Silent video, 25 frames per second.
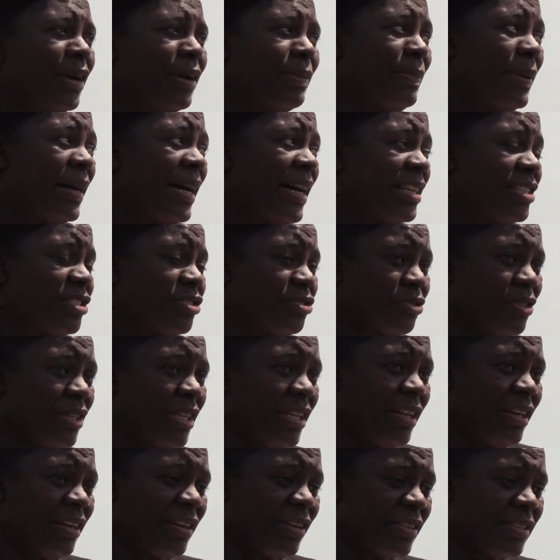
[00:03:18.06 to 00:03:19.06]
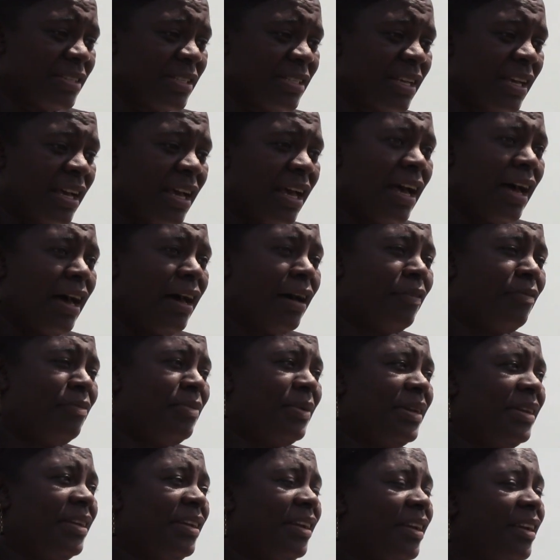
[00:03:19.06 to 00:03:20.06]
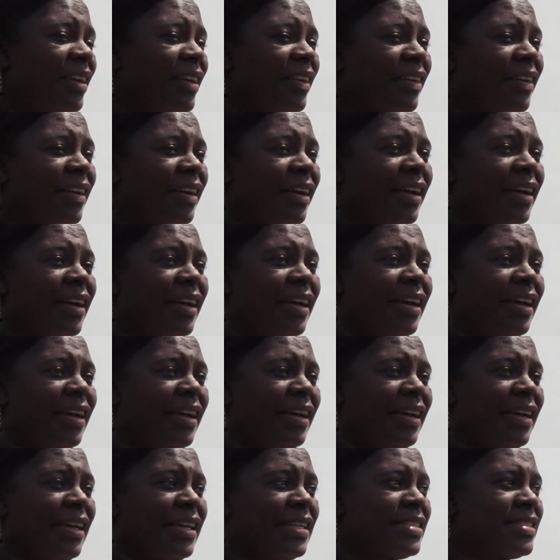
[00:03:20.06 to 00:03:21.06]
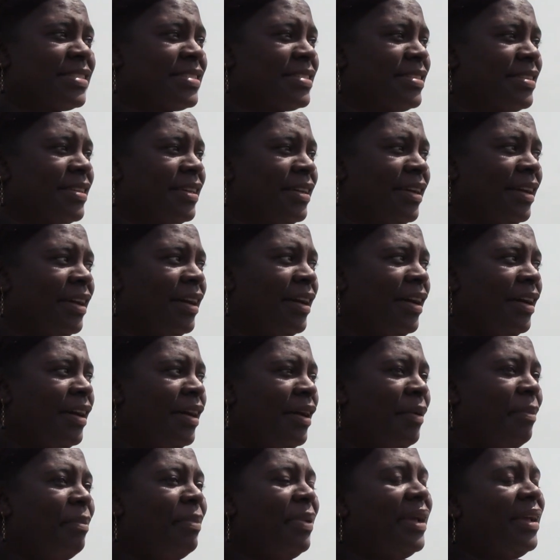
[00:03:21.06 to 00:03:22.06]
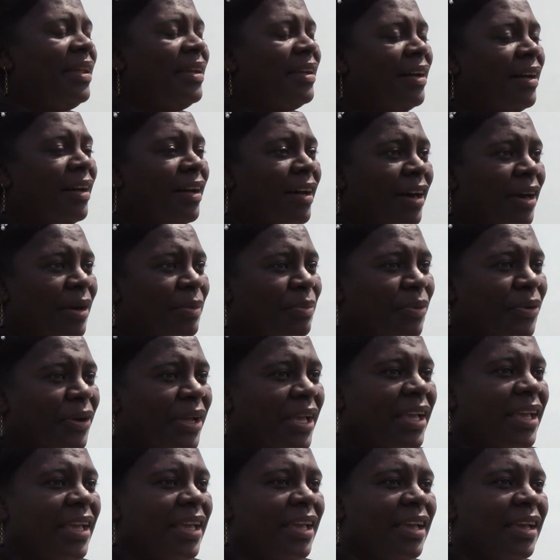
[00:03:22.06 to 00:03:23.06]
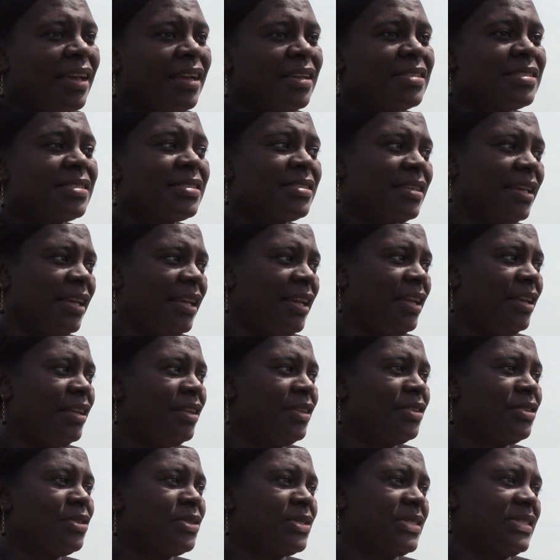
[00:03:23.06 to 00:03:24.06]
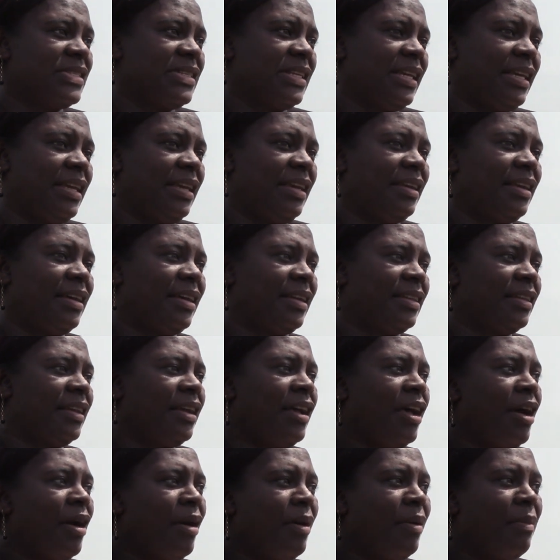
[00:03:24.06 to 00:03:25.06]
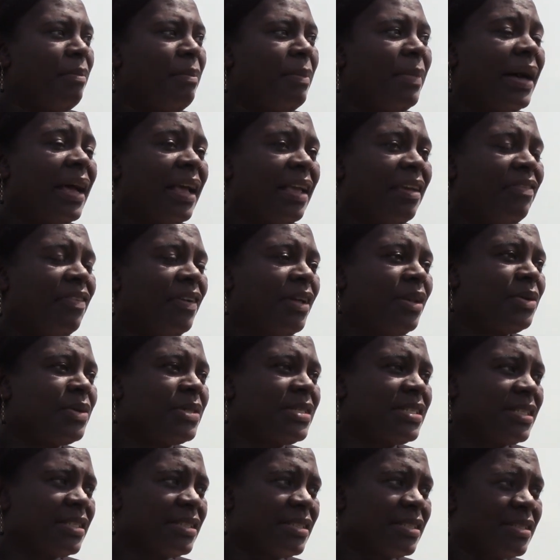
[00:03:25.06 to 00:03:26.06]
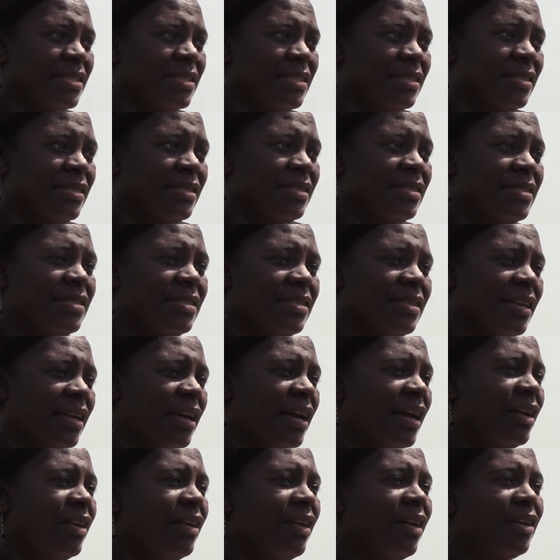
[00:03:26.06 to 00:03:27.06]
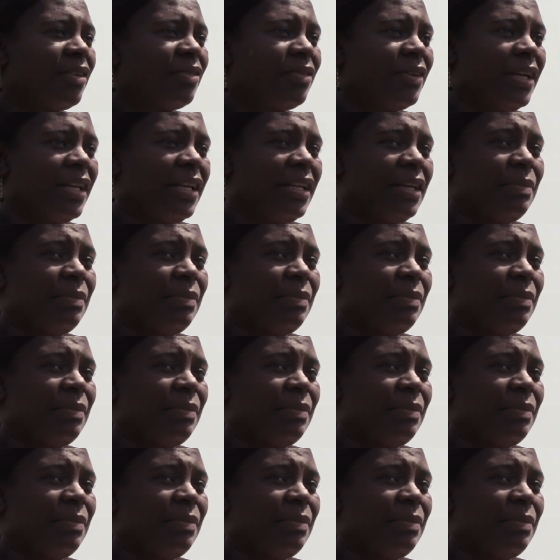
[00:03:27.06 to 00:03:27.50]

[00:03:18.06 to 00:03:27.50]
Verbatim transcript: the past three years I've been here, it's been a heartbreaking scene to see that my fellow citizens cannot really